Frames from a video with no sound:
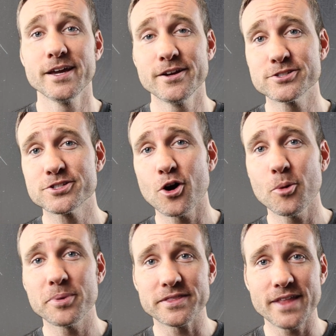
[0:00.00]
Here's to
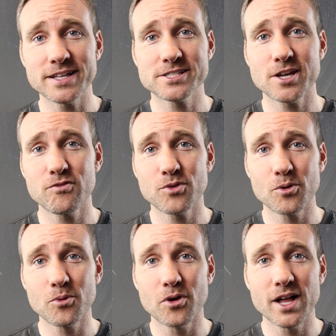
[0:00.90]
hoping that software
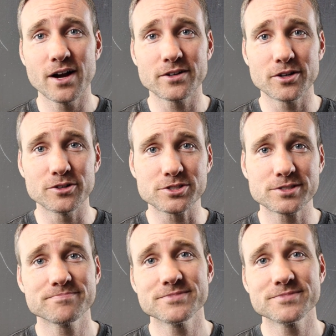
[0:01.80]
rollout goes